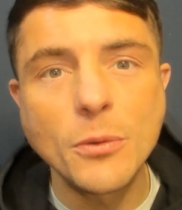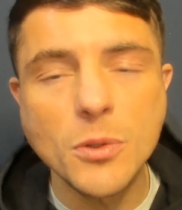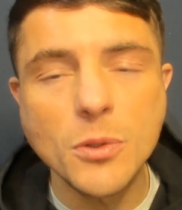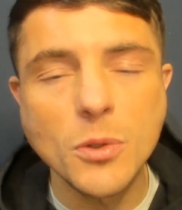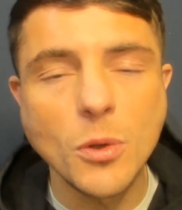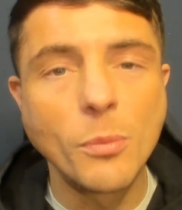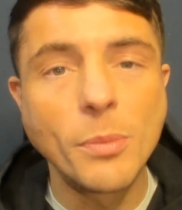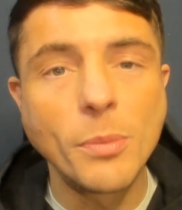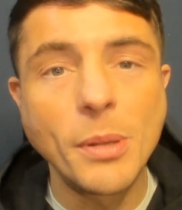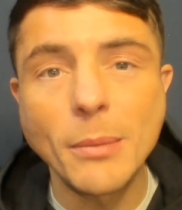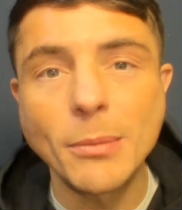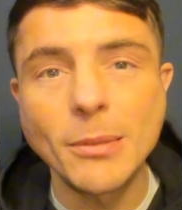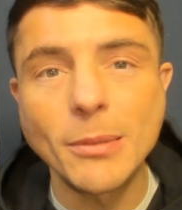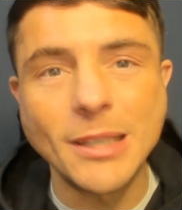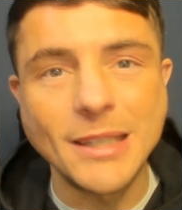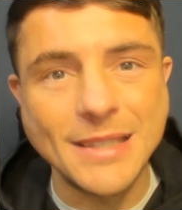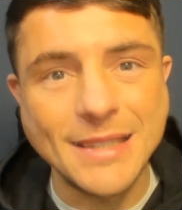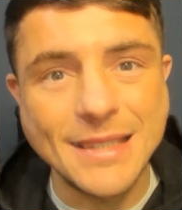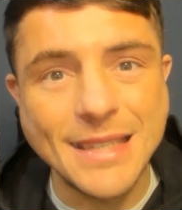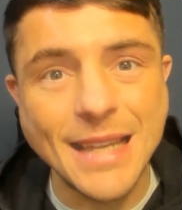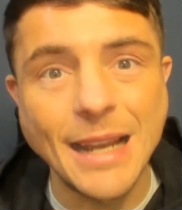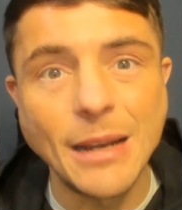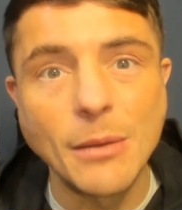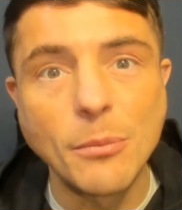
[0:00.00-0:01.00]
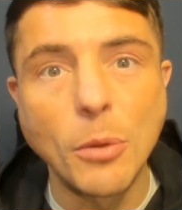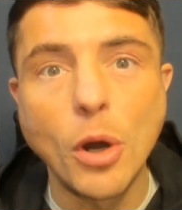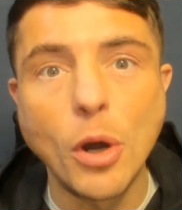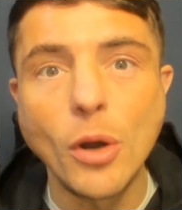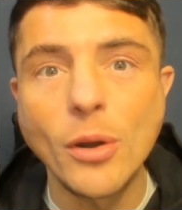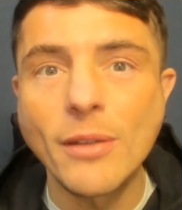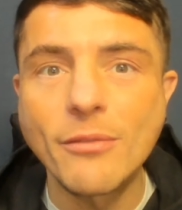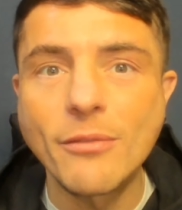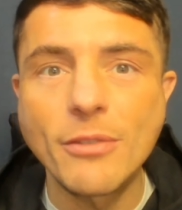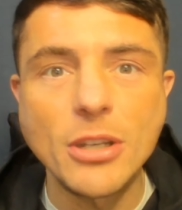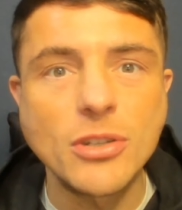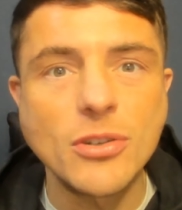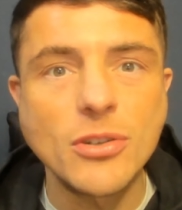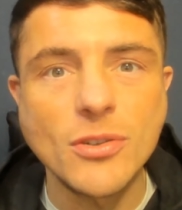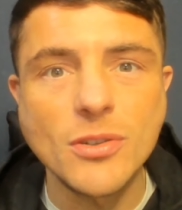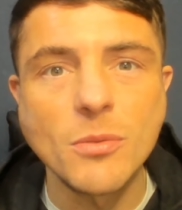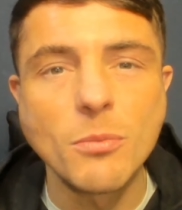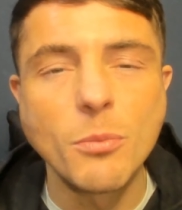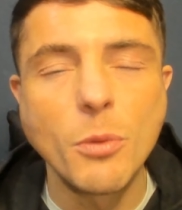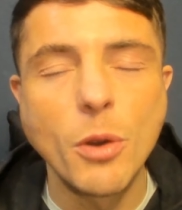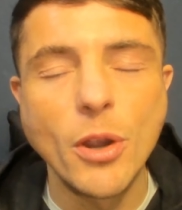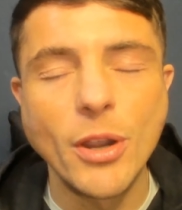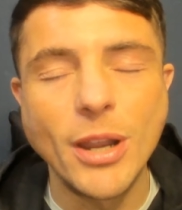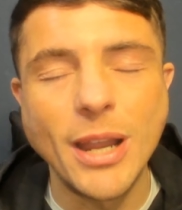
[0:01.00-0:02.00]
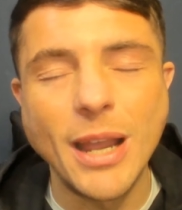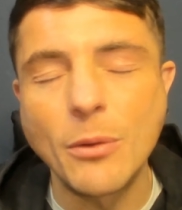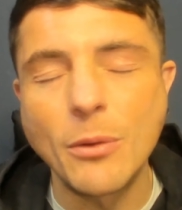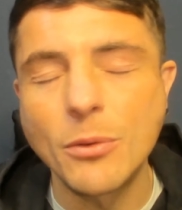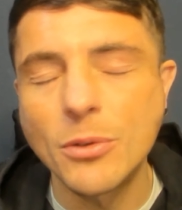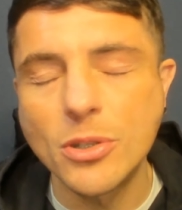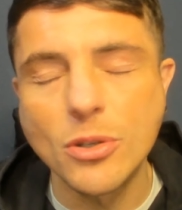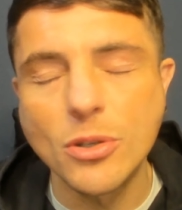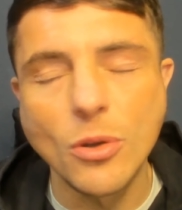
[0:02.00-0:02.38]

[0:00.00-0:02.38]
So we'll be able to sell him on if it doesn't work out.